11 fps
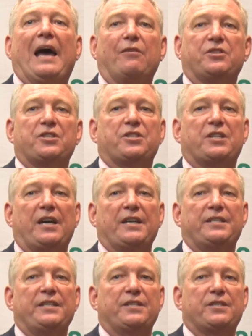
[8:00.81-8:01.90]
our
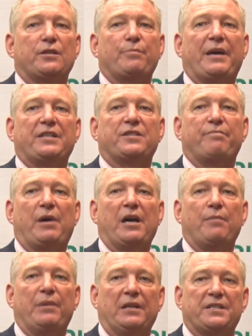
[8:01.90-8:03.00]
societies to the best of my
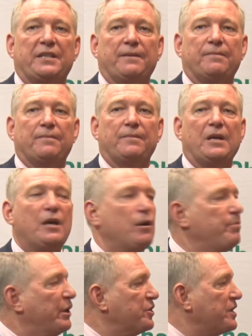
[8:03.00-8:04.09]
ability,
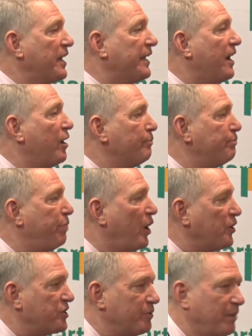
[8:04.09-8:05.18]
because I can't
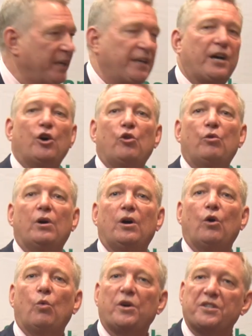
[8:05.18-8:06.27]
possibly know
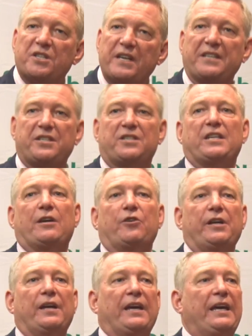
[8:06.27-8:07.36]
what's
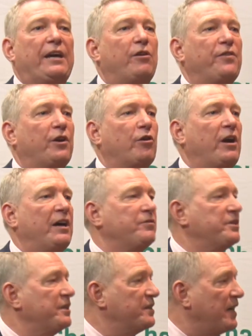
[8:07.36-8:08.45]
necessary here on the
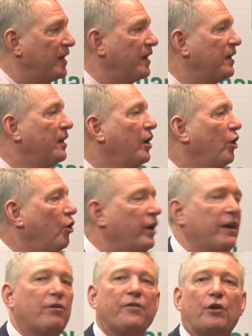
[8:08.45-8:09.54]
ground in Dhaka or
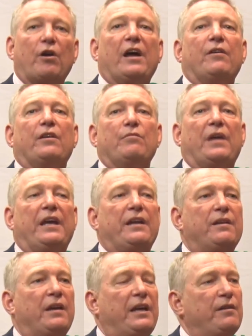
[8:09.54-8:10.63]
here on the ground
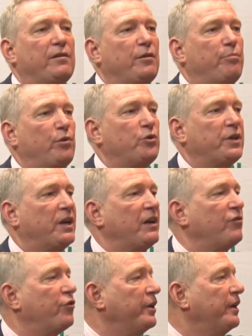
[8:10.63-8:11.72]
in the broader
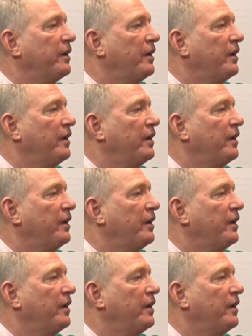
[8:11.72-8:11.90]
country